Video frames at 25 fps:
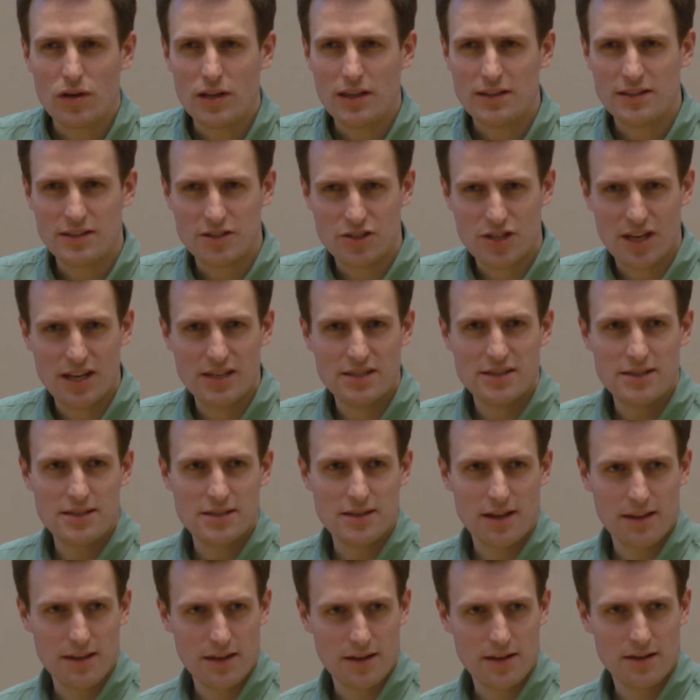need to change these
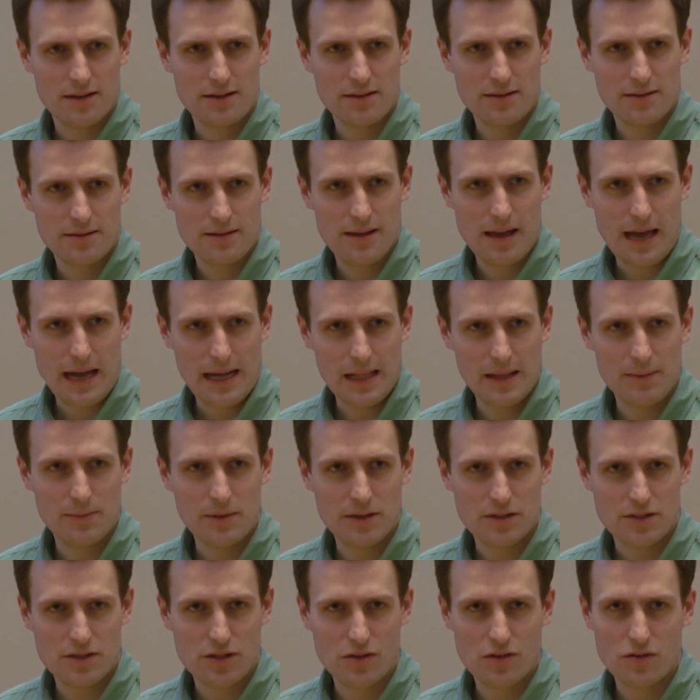other
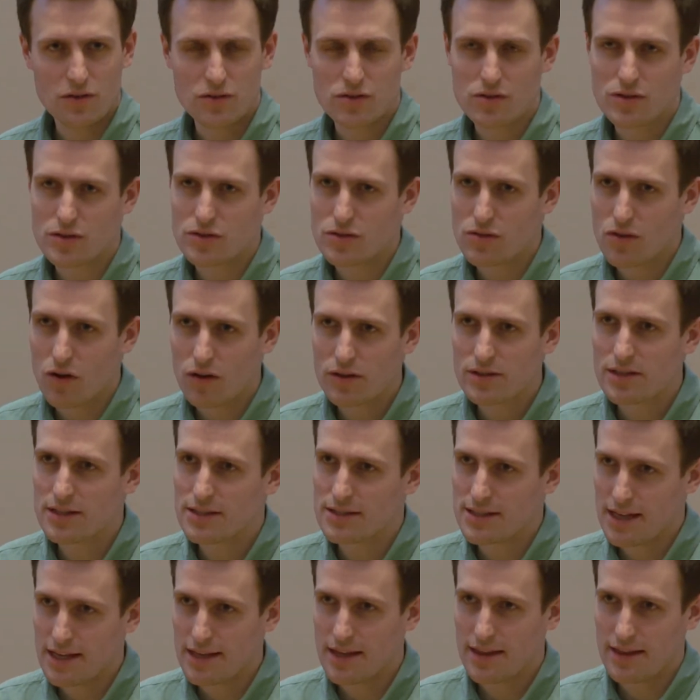elements, you know. So it's not to
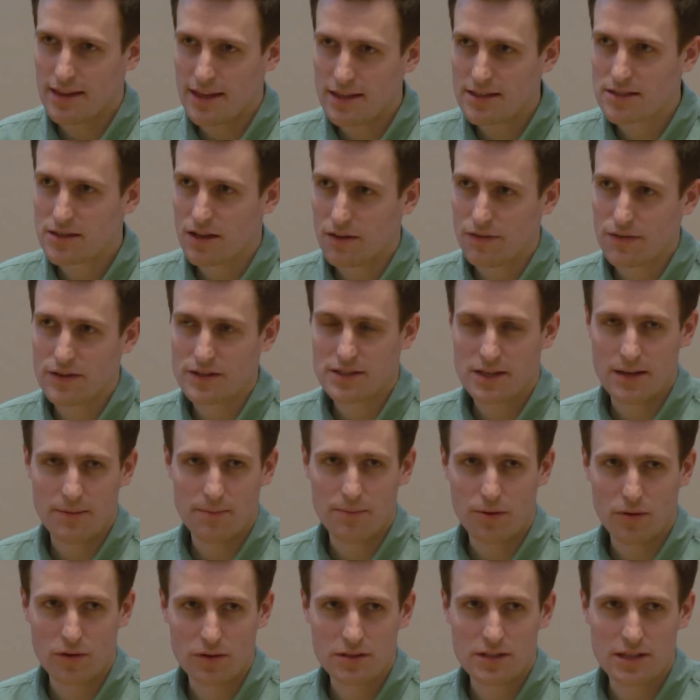say that this stuff isn't
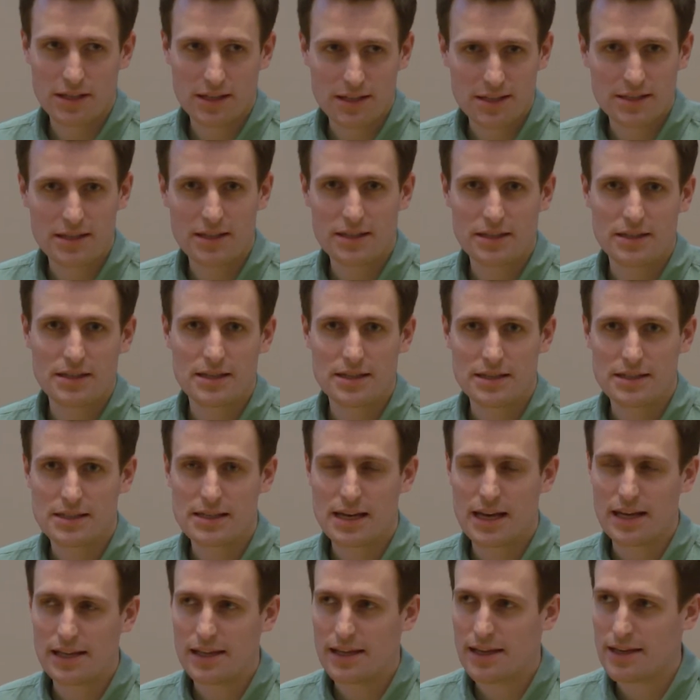important, because it
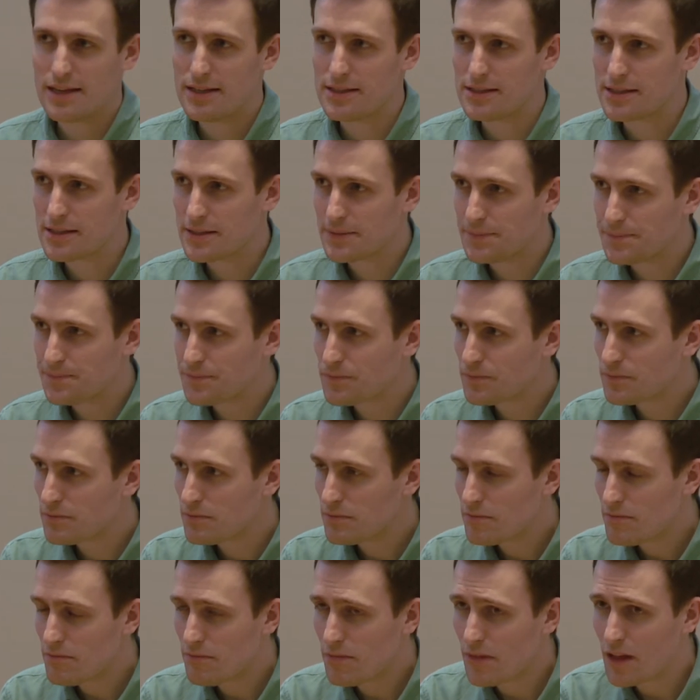certainly is.
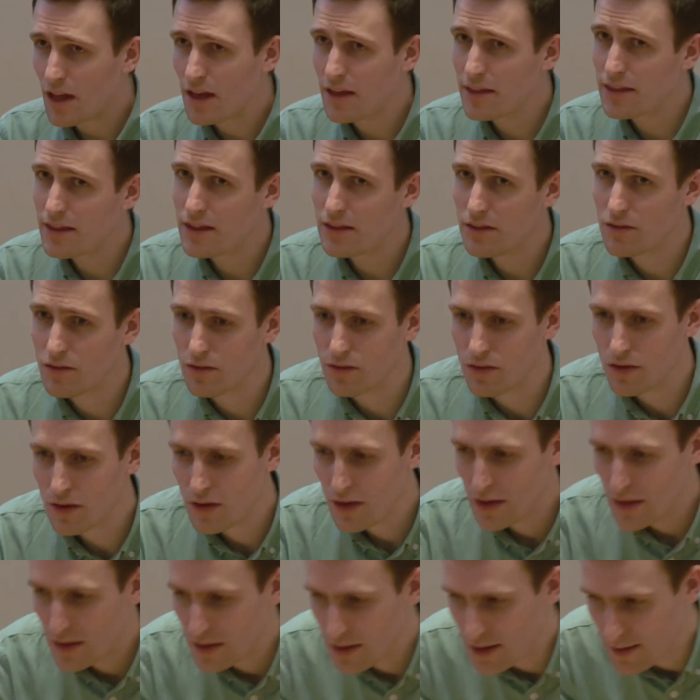I think, though,
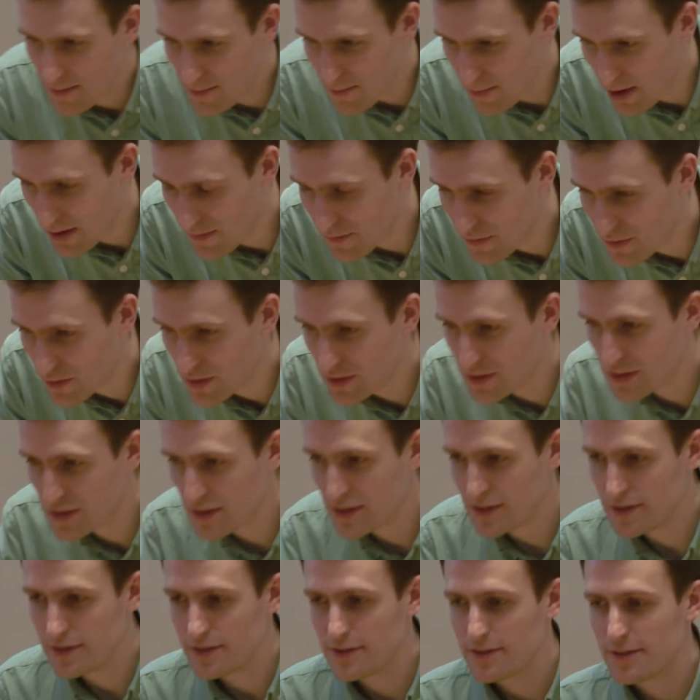that mindfulness
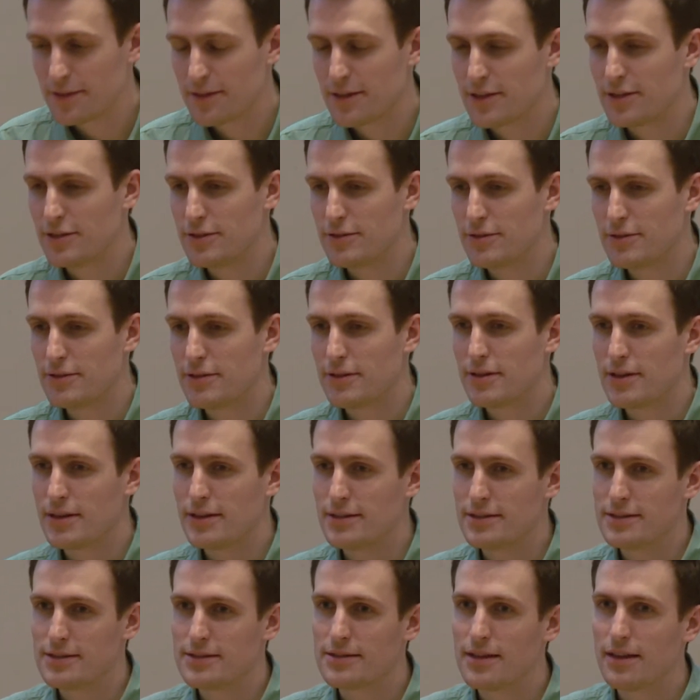
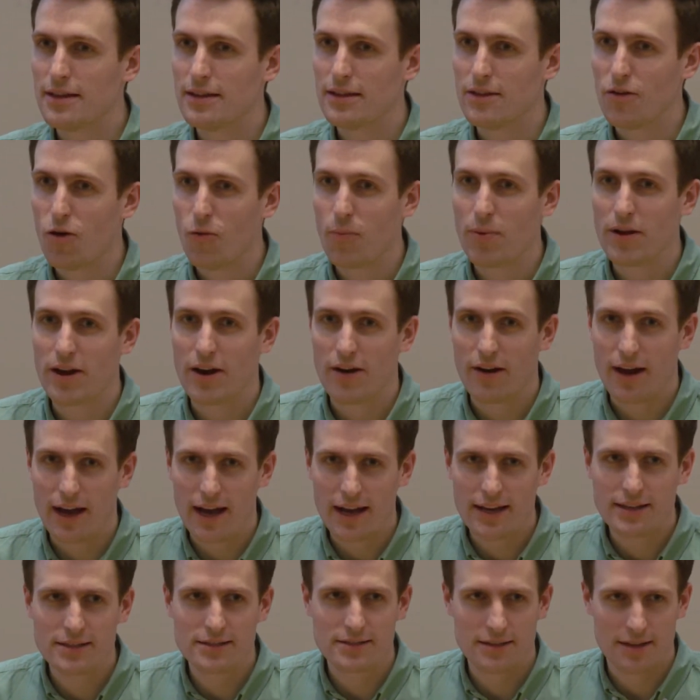can still open our
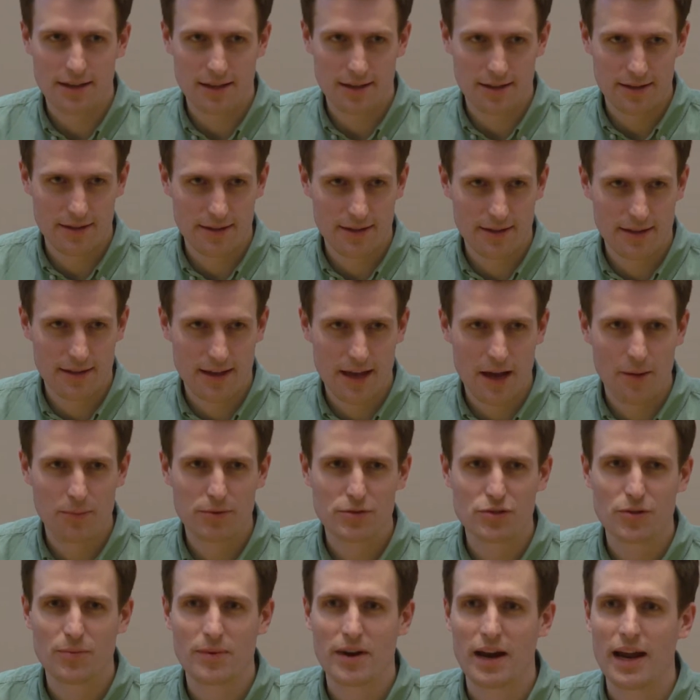eyes to help
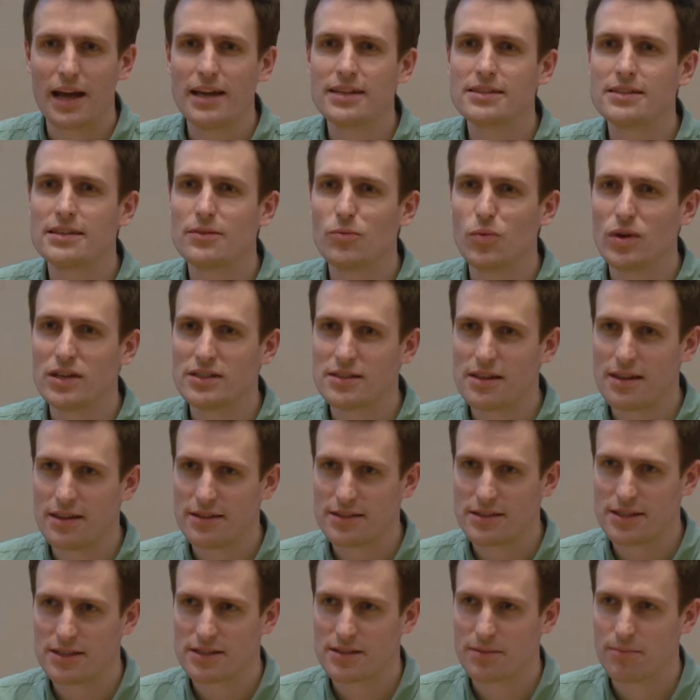us open our eyes to the ways that the
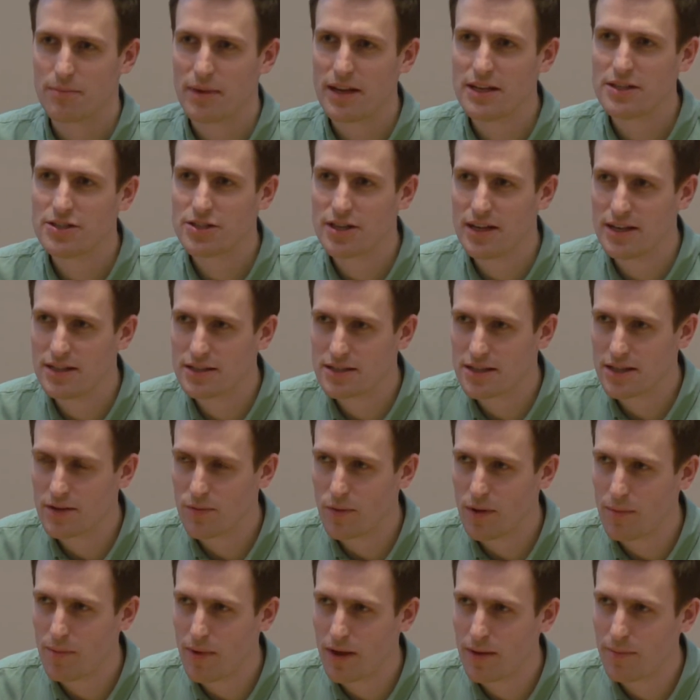system might change and that
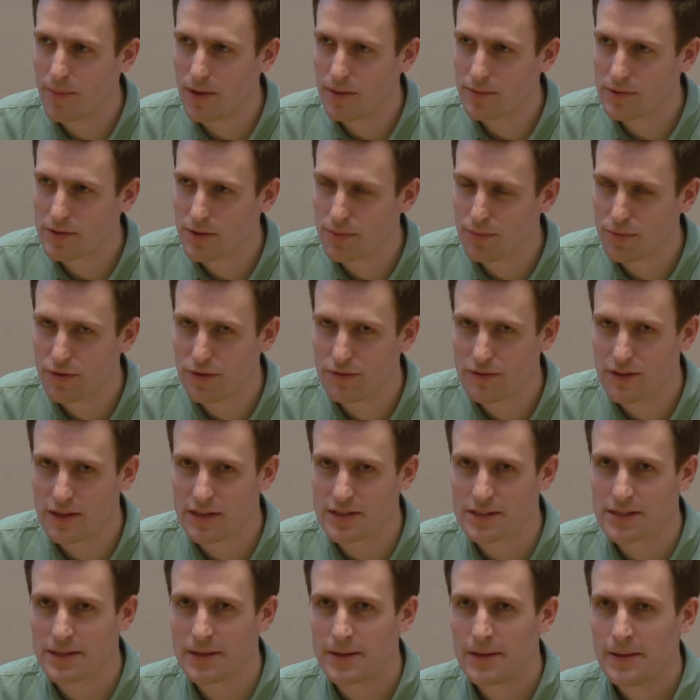we might be able to improve
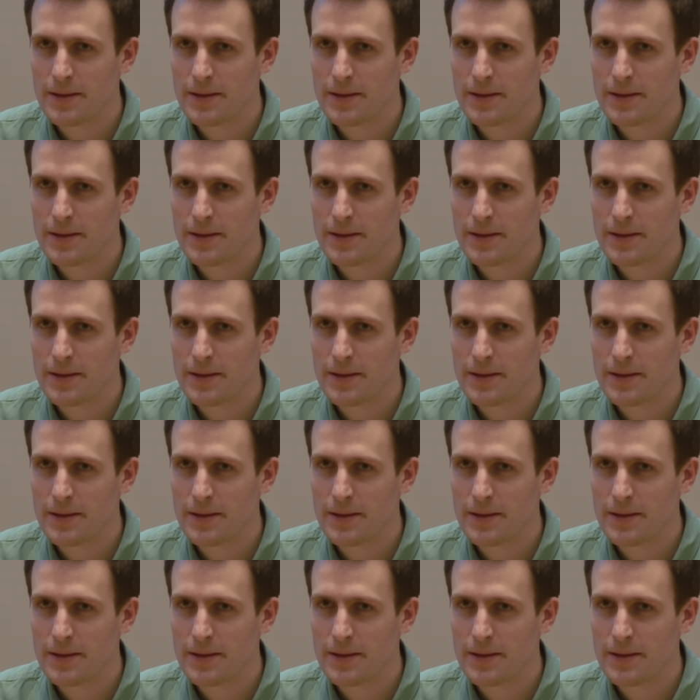things.